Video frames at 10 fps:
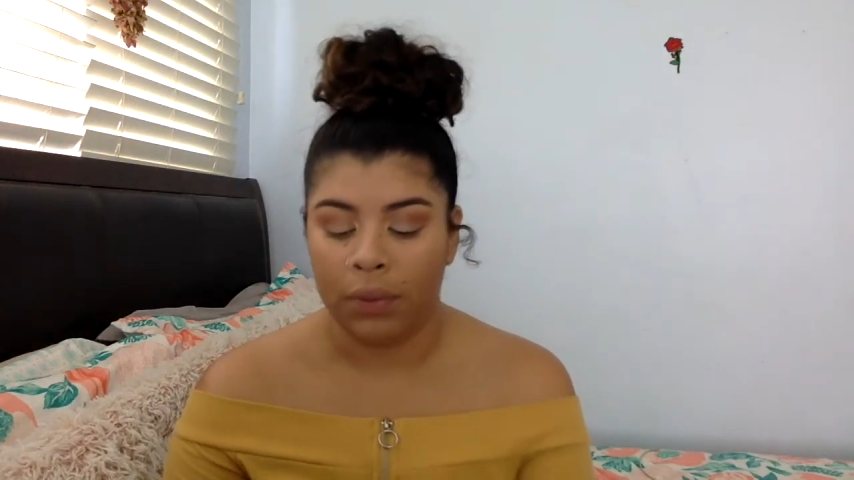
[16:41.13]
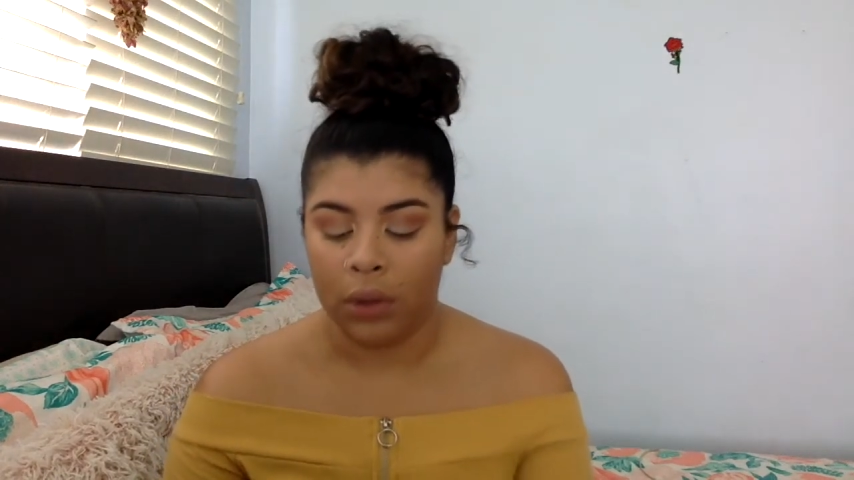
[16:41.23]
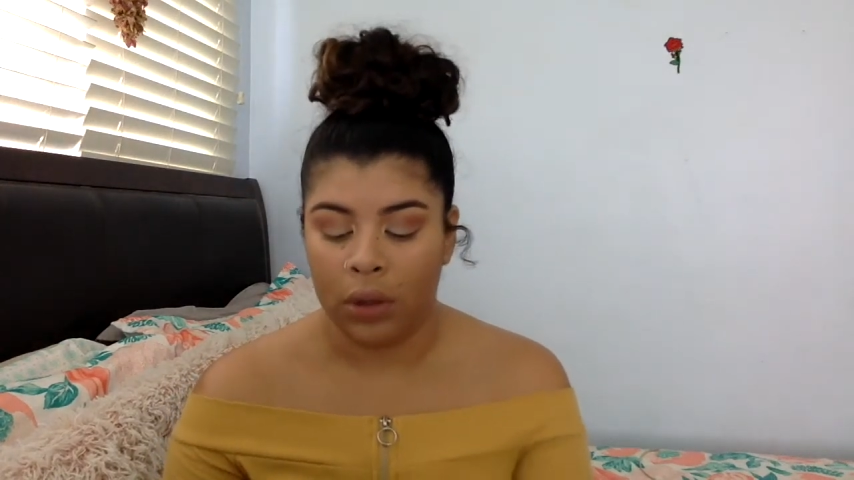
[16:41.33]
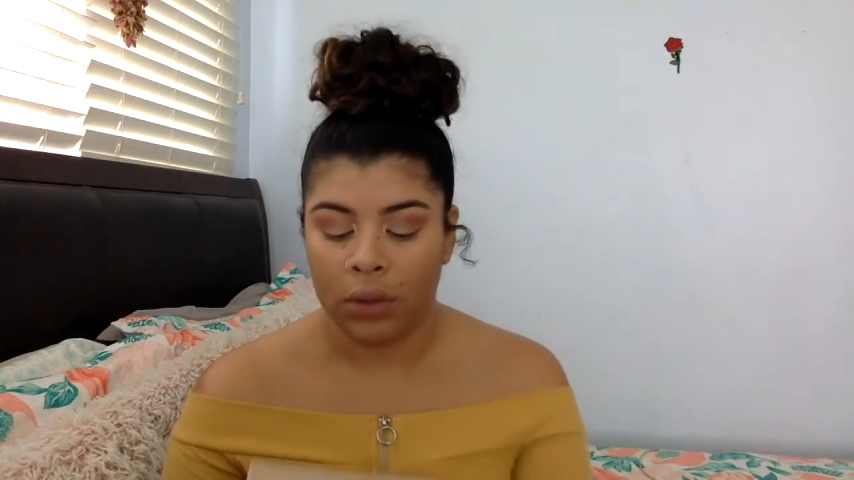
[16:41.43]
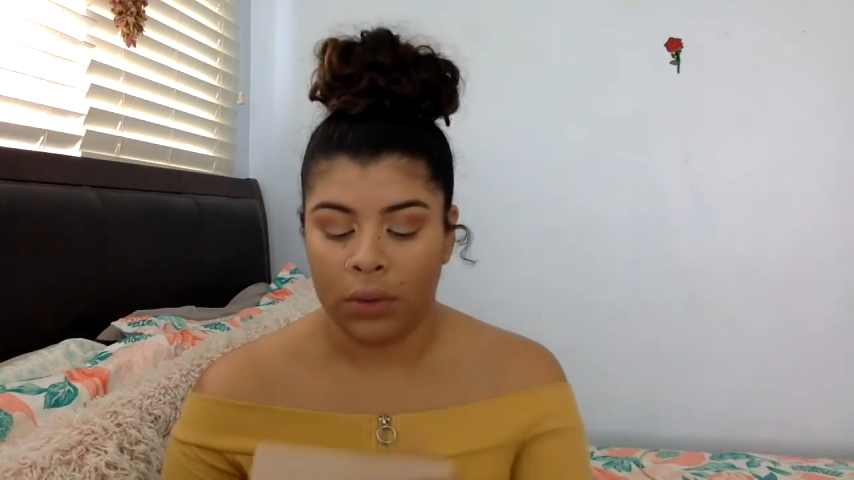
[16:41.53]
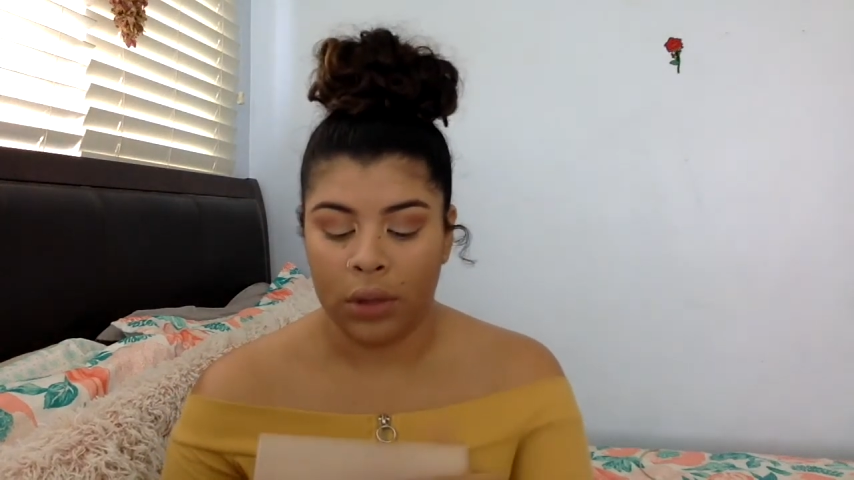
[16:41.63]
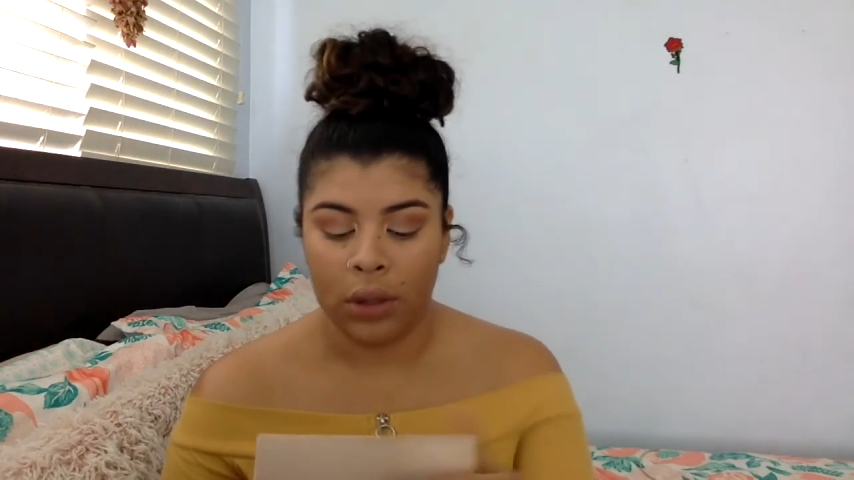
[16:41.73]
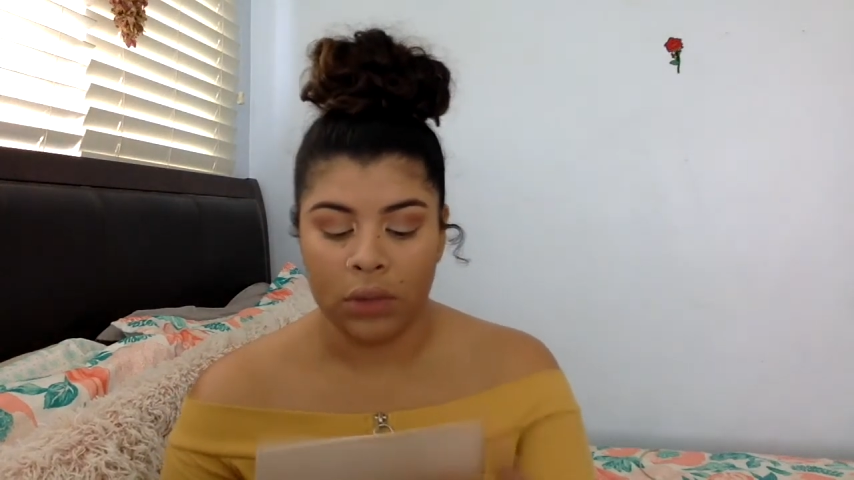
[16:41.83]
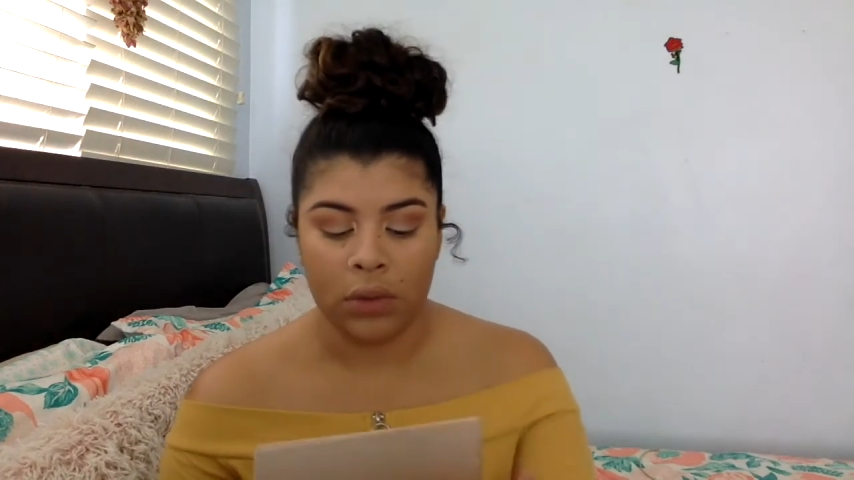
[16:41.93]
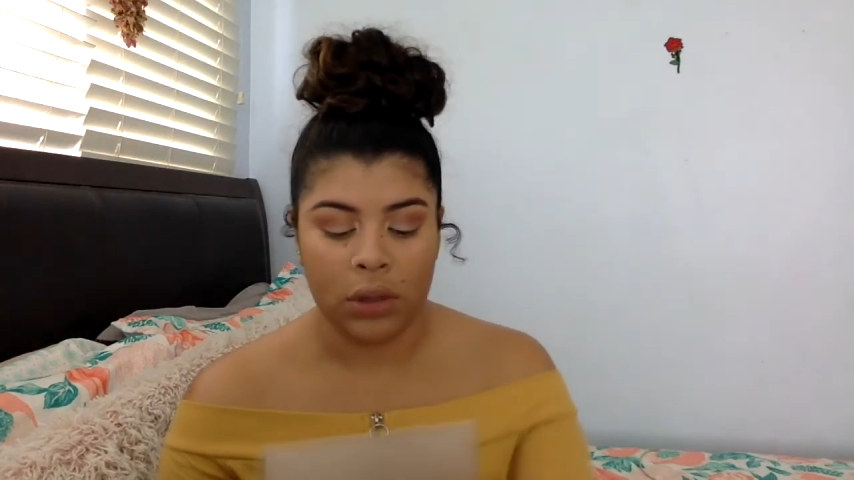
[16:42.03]
but it
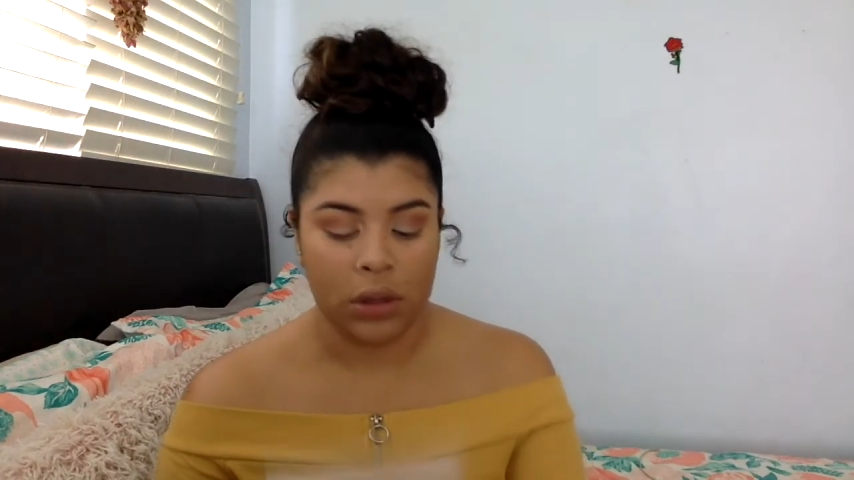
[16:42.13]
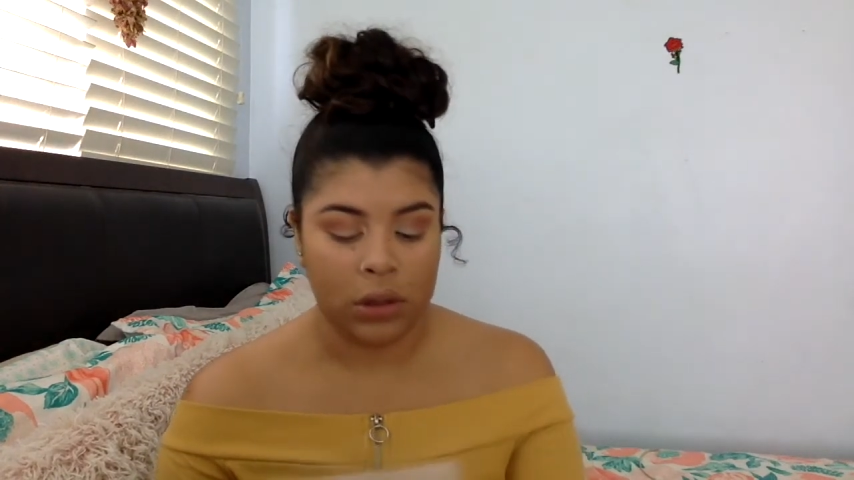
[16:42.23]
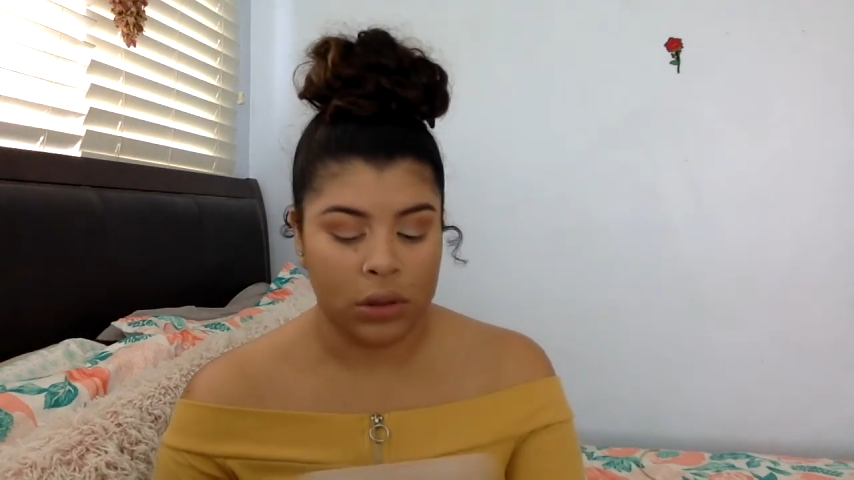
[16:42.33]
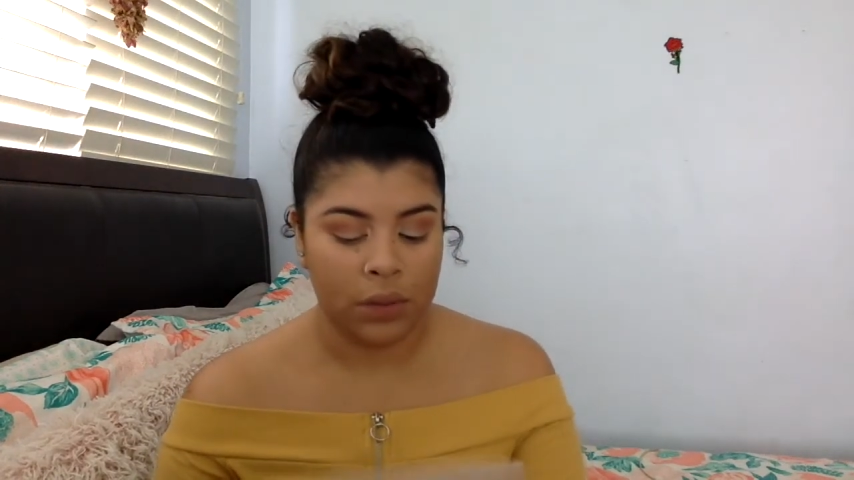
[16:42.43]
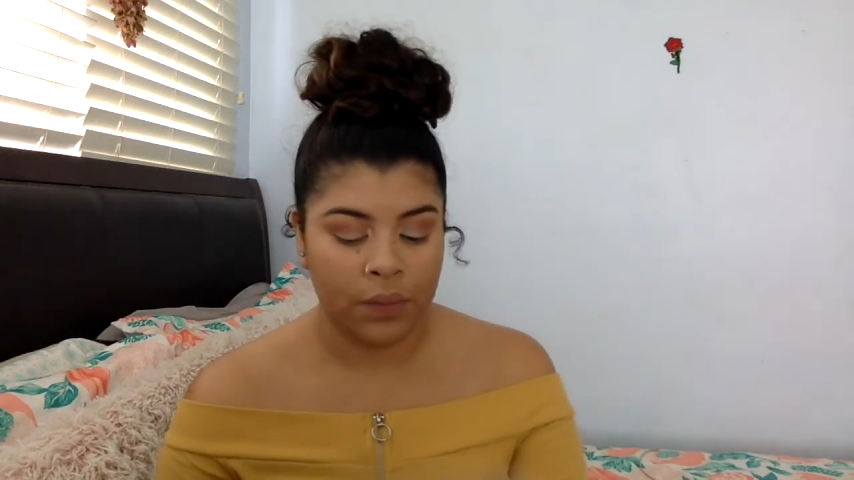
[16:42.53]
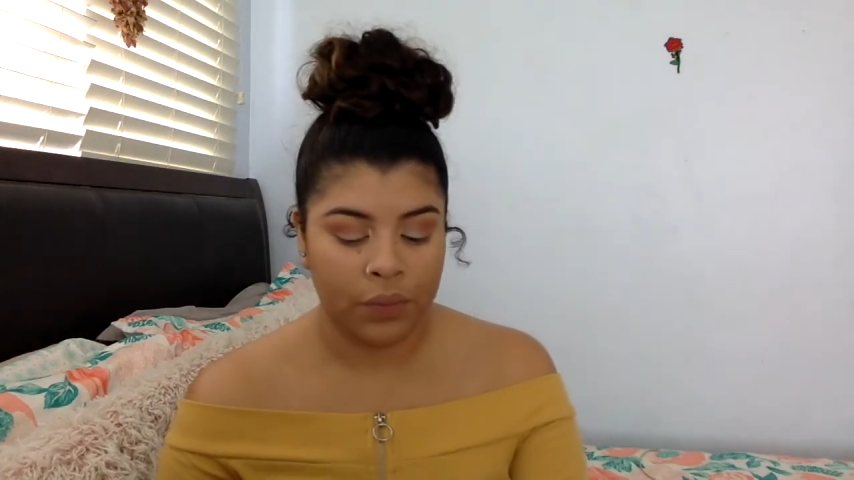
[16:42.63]
is what it is.